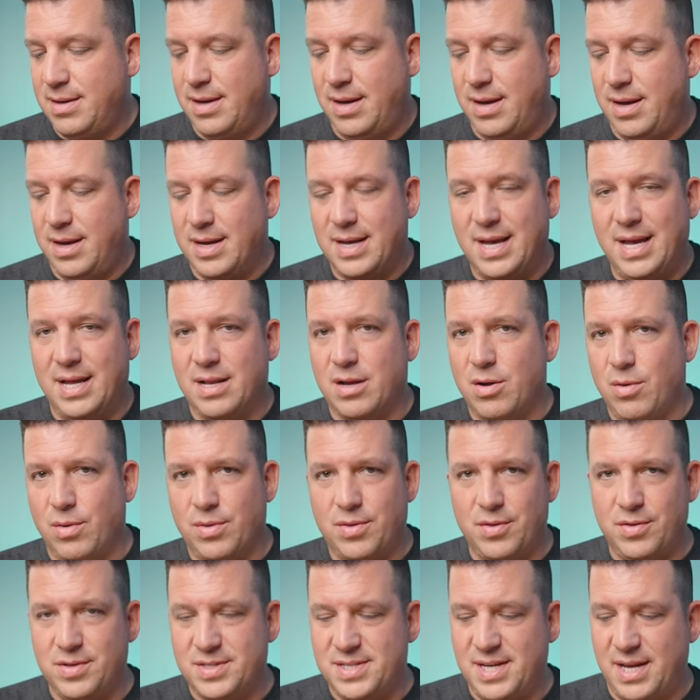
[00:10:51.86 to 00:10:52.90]
Uh, again, going
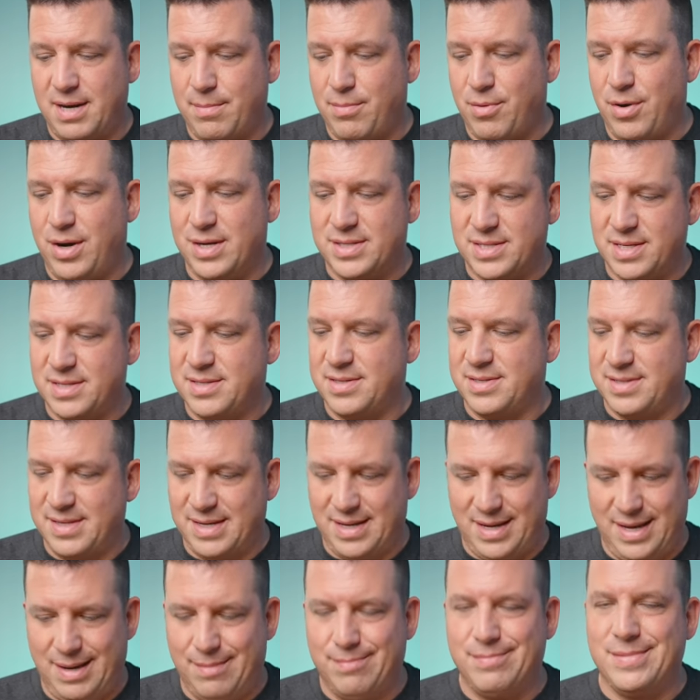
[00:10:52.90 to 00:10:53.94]
through the setup process, it's
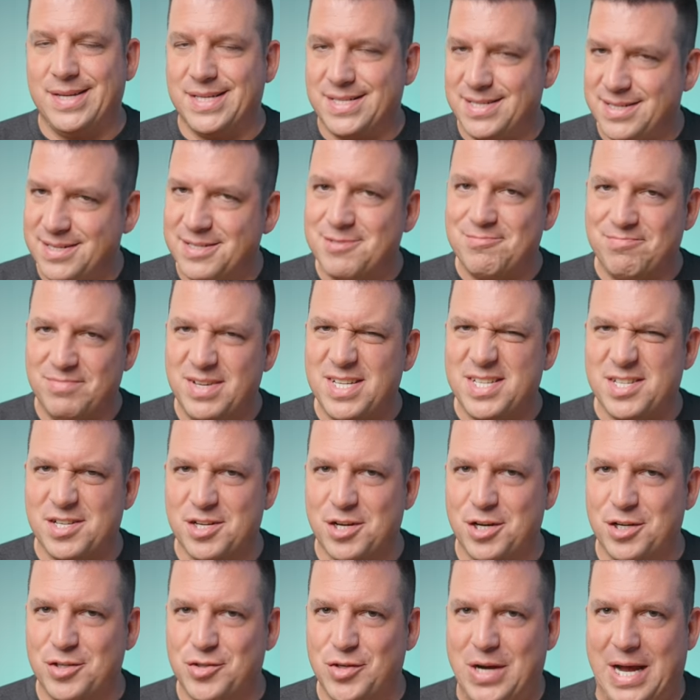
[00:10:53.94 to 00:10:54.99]
like, yep, this is this is a
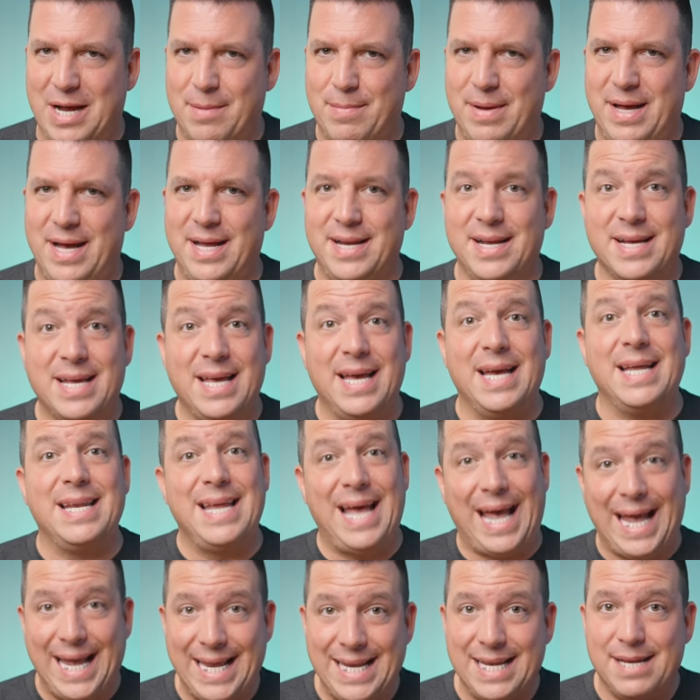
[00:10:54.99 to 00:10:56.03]
good trackpad.
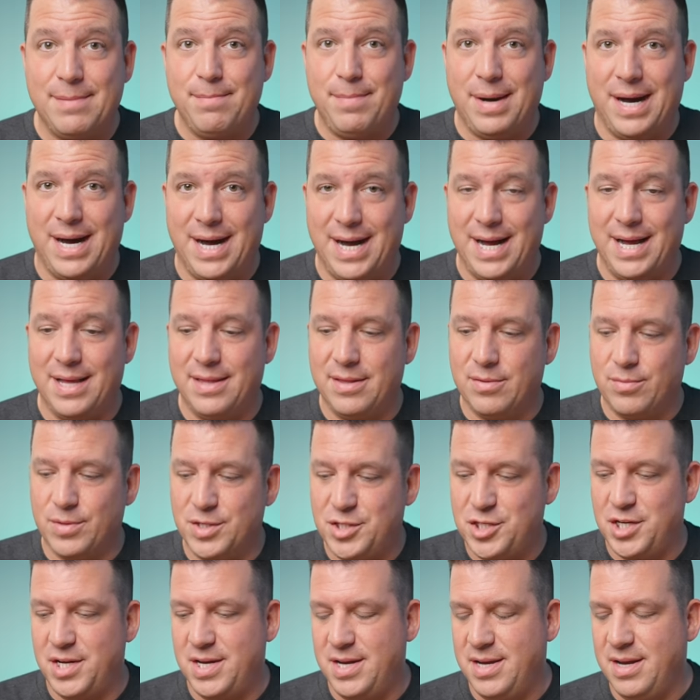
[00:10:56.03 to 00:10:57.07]
Again, aided by the
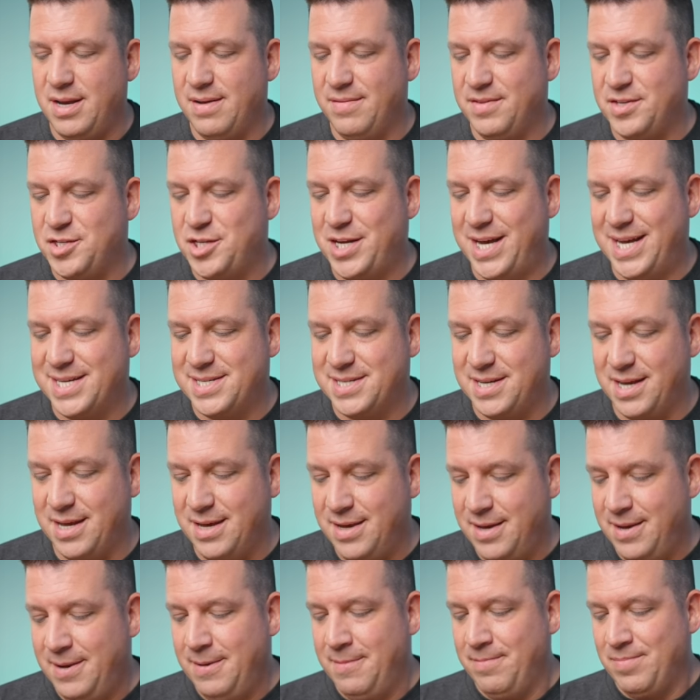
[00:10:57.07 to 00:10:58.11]
rigidity of the chassis.
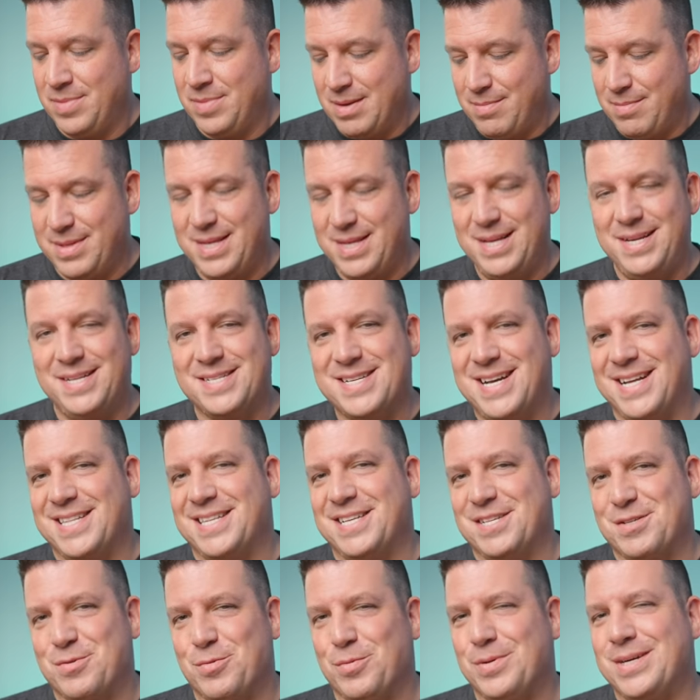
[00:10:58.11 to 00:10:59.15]
But then it's got
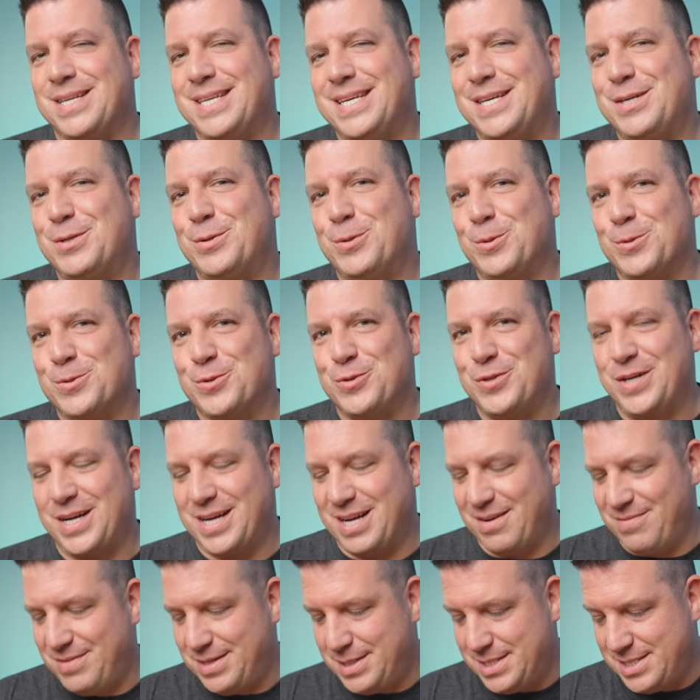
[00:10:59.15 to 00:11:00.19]
this really cool trick
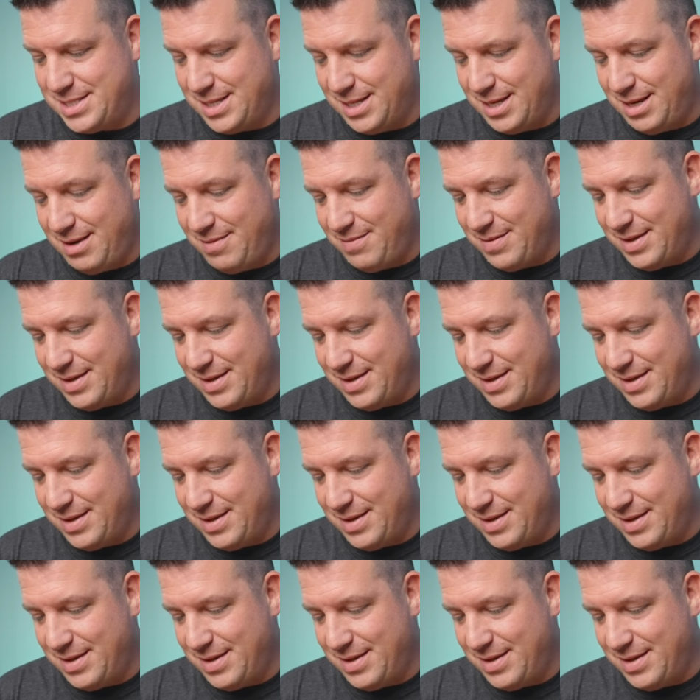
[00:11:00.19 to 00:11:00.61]
of its sleeve,